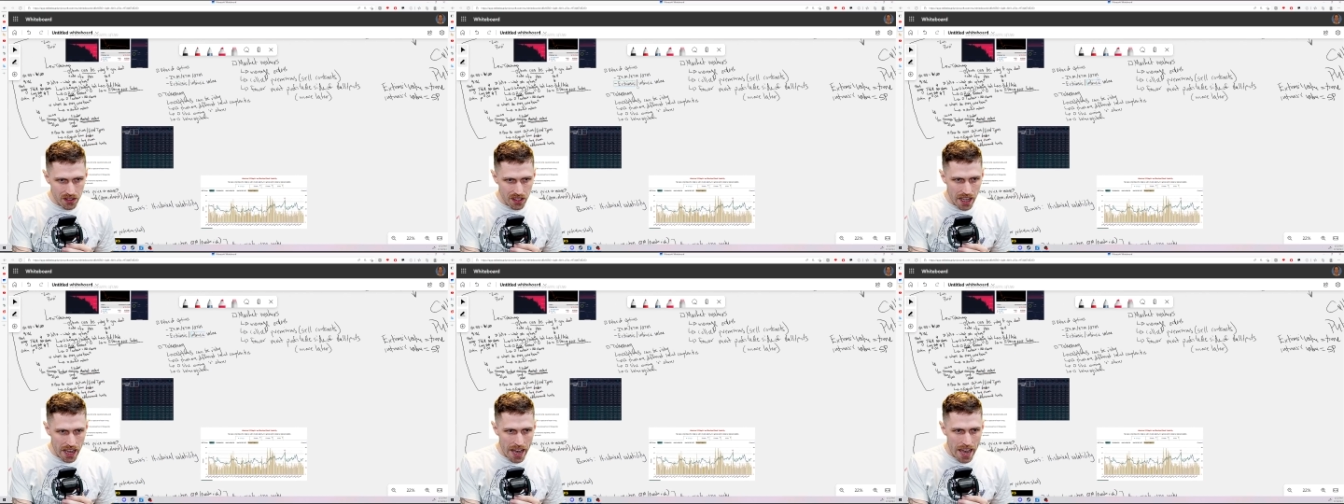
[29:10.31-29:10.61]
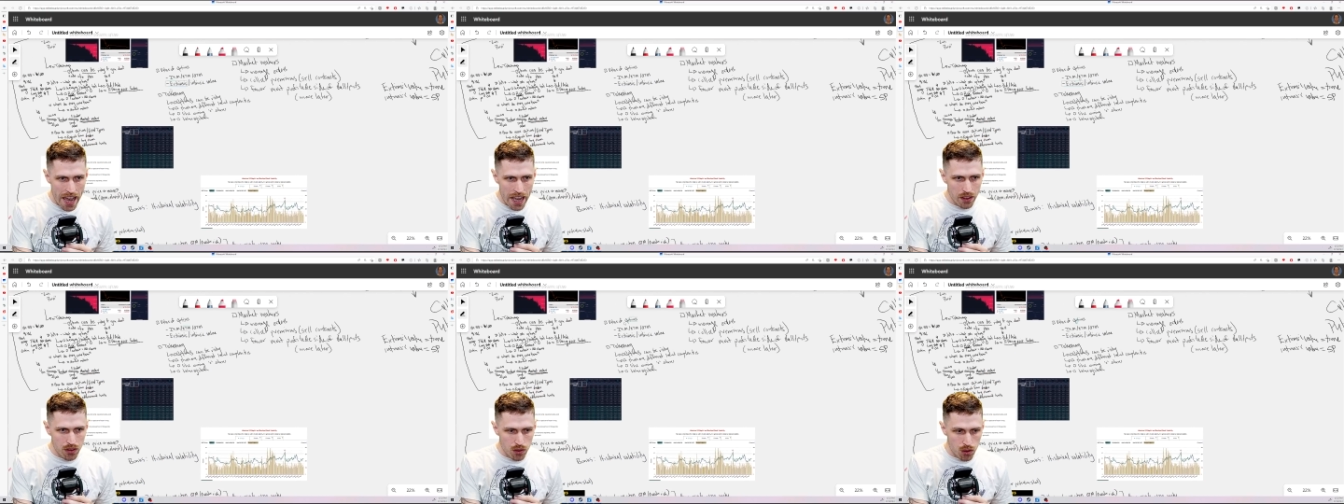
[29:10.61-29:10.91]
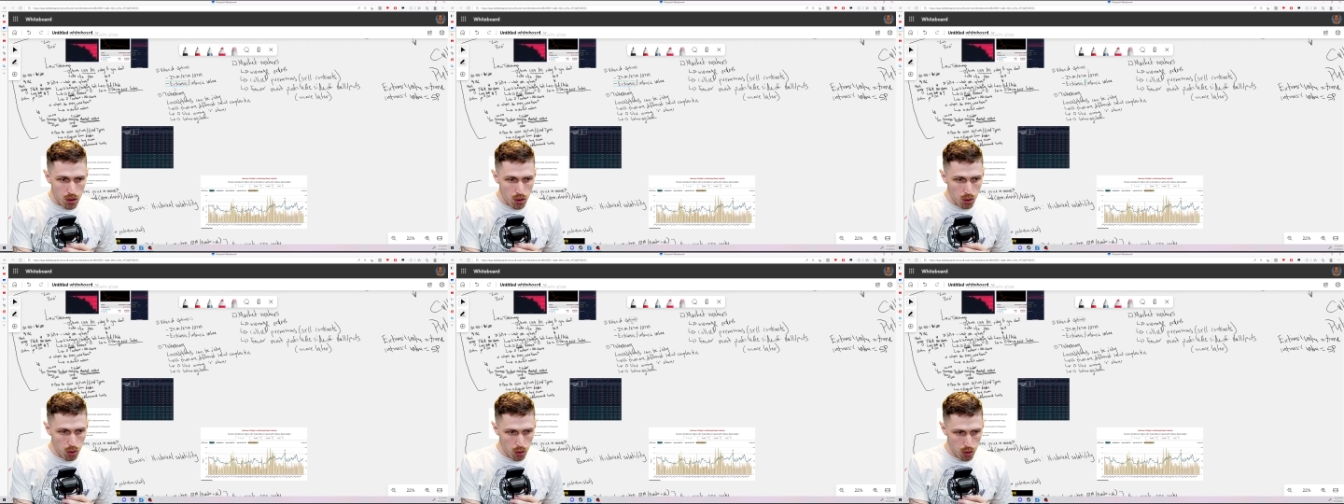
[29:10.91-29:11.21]
to add
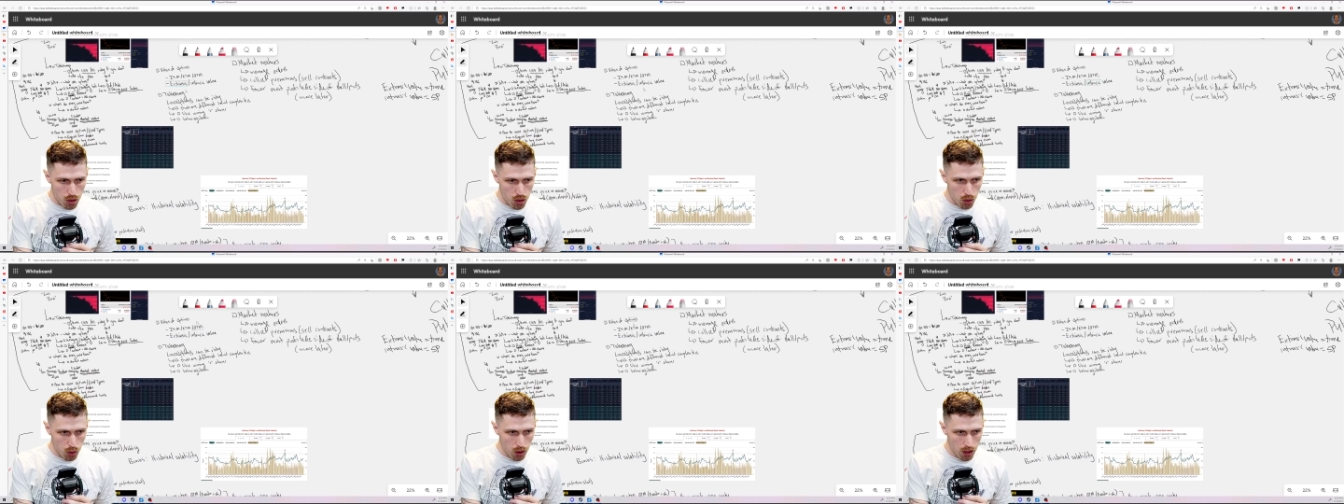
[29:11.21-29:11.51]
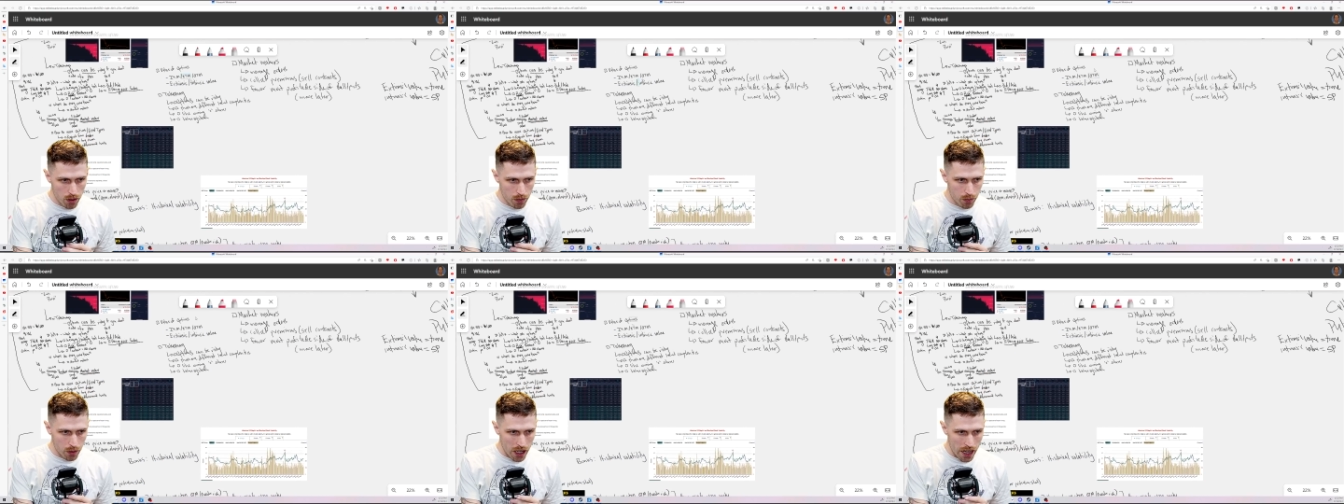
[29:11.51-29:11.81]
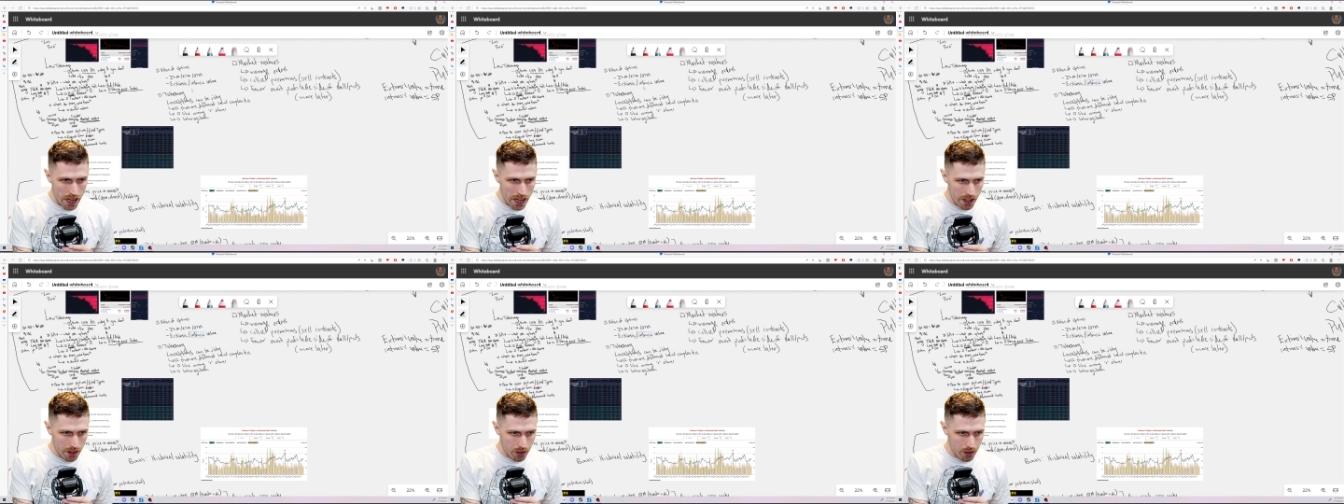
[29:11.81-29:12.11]
to sort of
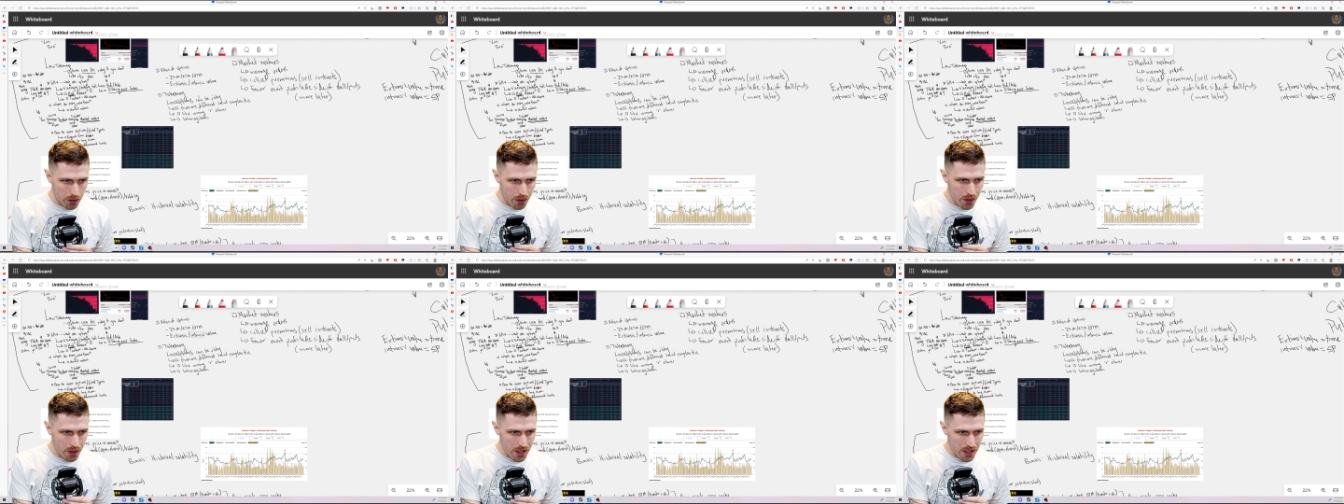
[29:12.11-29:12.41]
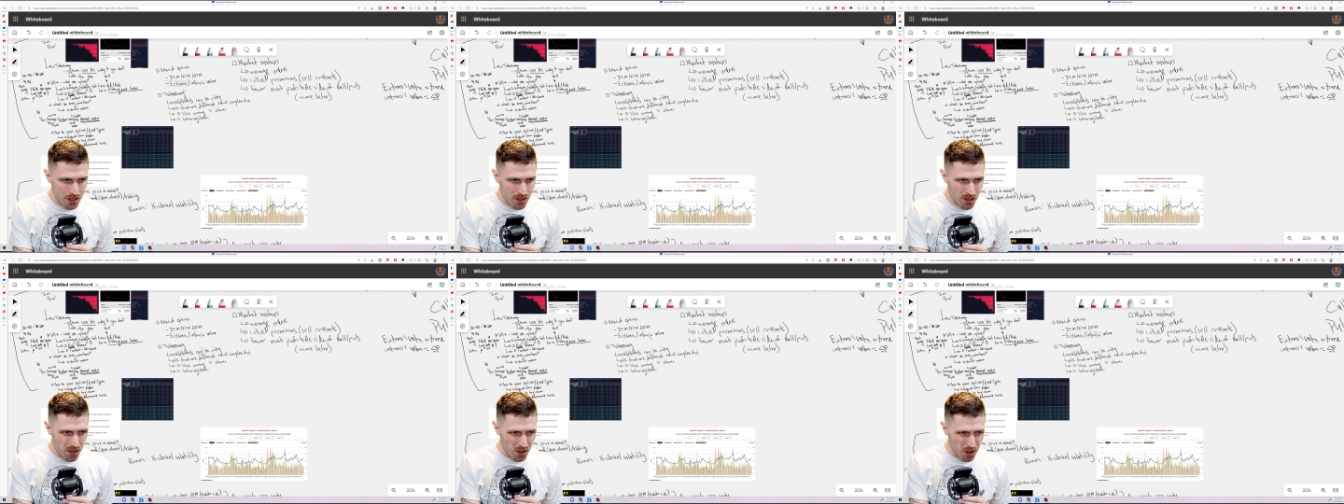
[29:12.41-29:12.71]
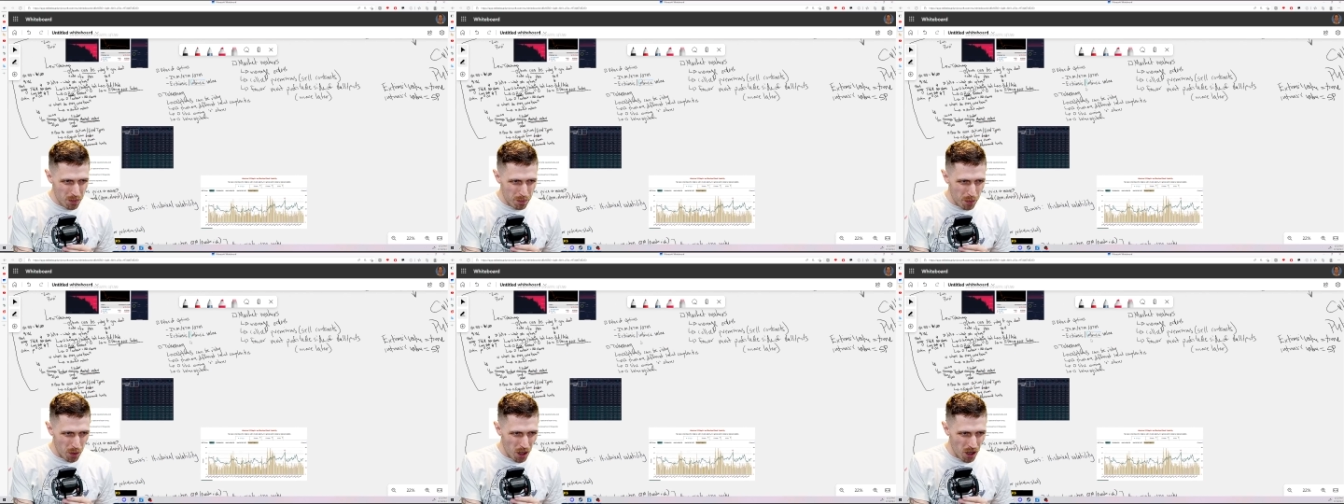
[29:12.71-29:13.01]
this
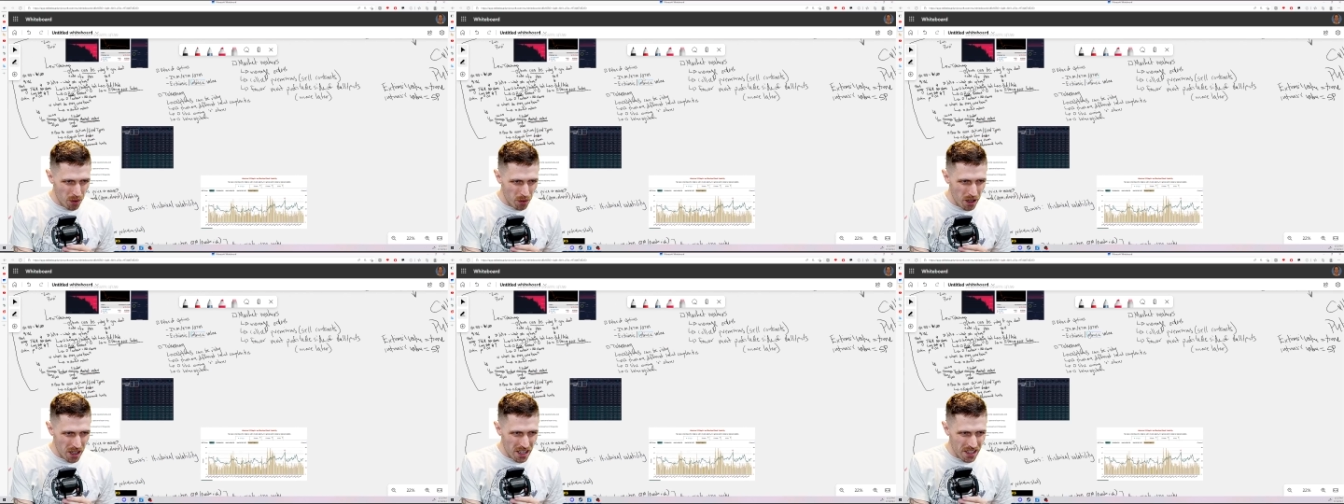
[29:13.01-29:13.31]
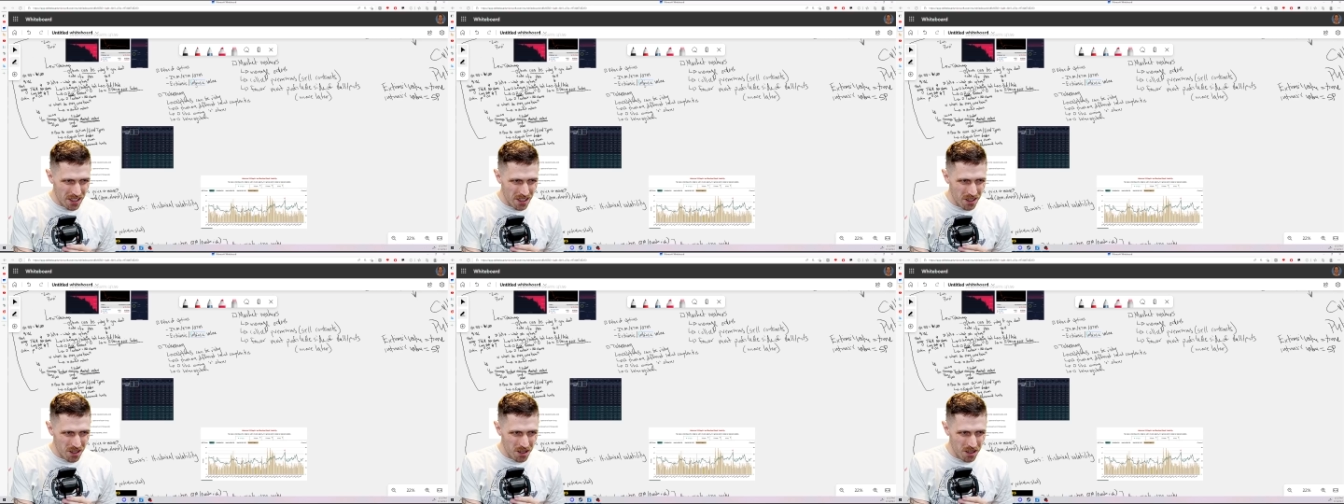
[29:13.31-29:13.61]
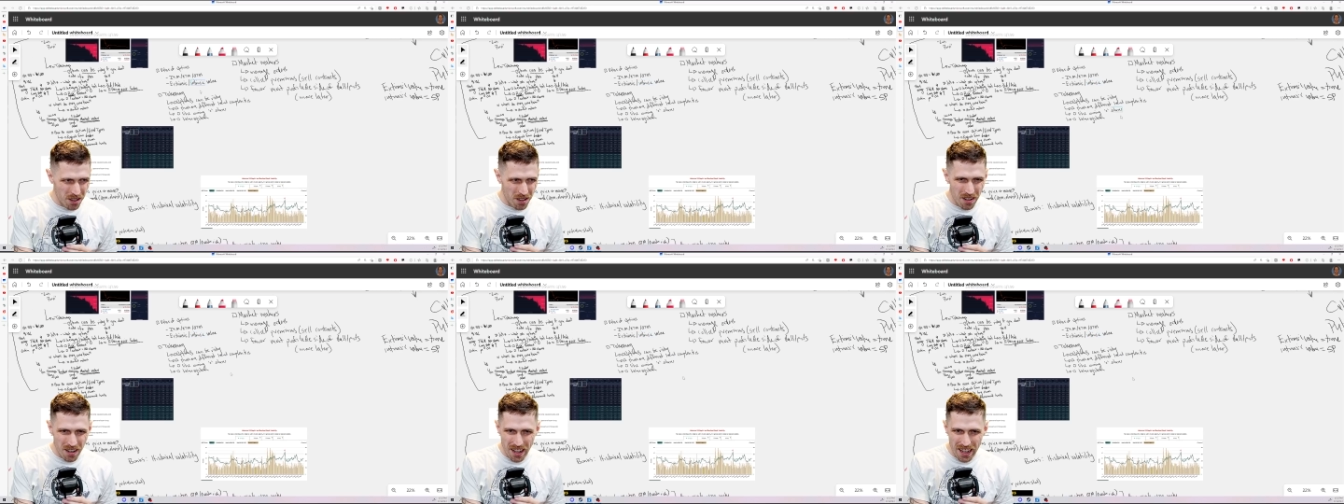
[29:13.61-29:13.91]
little part right here.